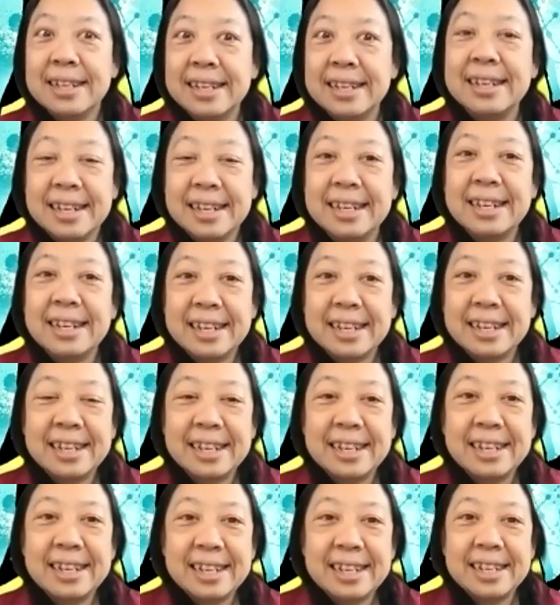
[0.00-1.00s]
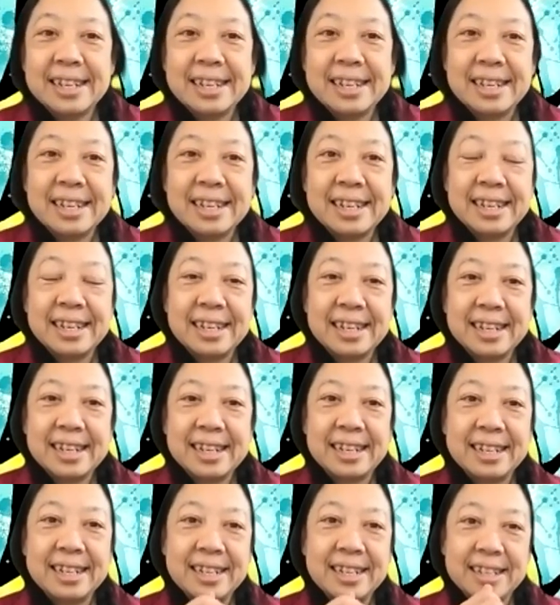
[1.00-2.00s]

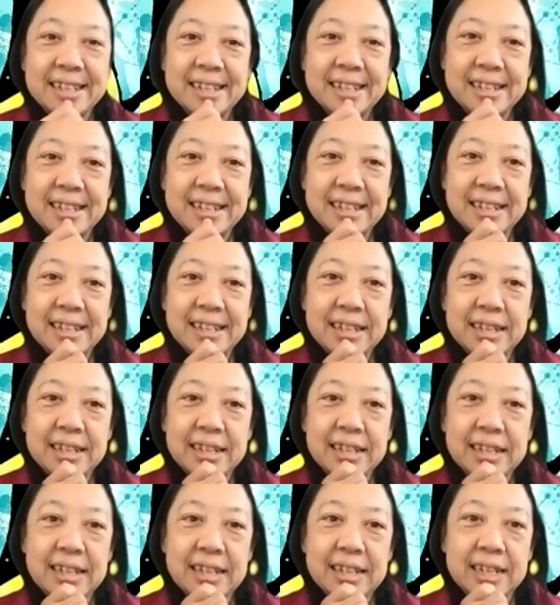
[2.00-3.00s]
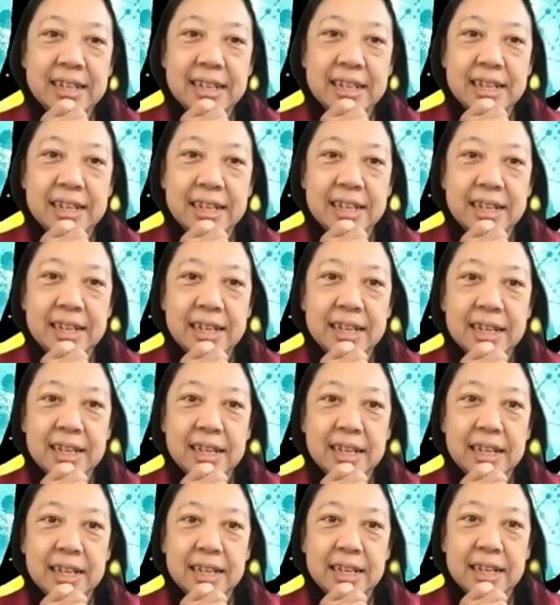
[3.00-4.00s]

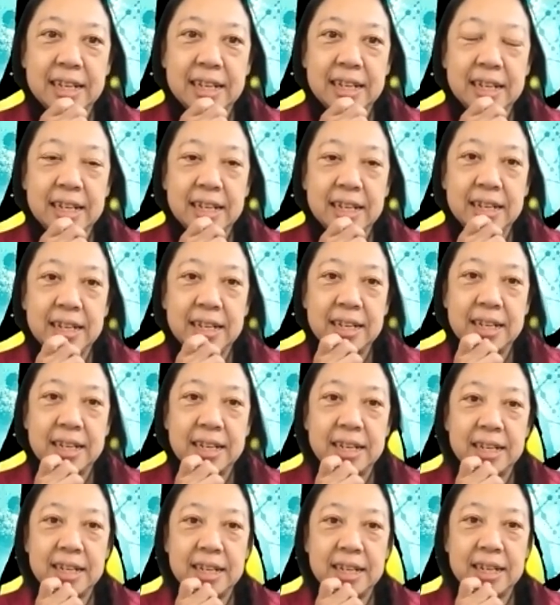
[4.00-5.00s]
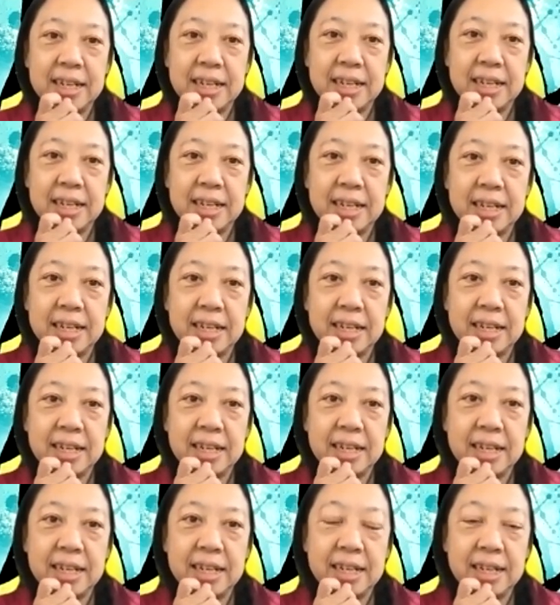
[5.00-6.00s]
(not speaking)